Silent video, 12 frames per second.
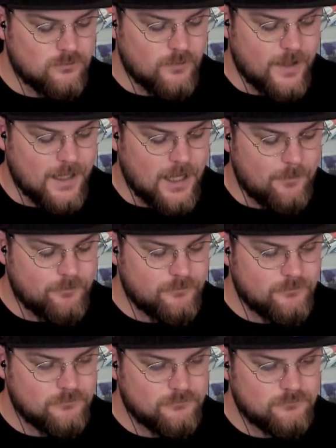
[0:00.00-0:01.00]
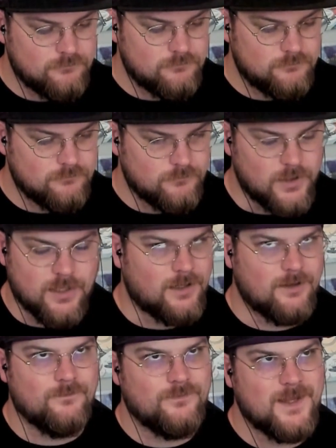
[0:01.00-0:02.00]
wake up. No.
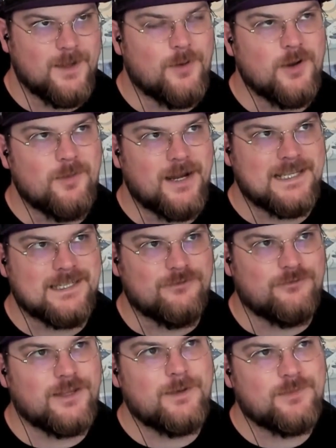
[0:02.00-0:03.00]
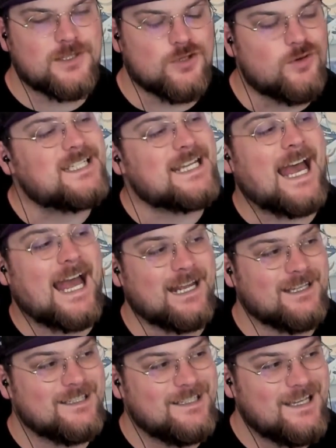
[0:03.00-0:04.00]
The Pokemon has to flip to attack.
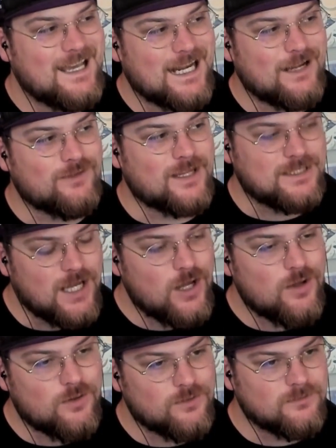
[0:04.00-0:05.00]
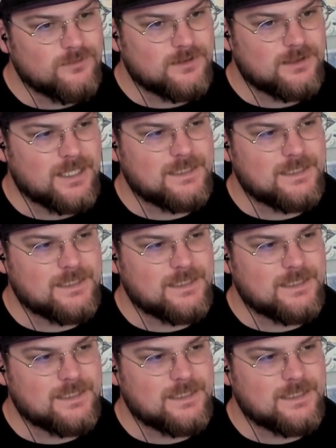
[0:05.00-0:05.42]
And if they don't, they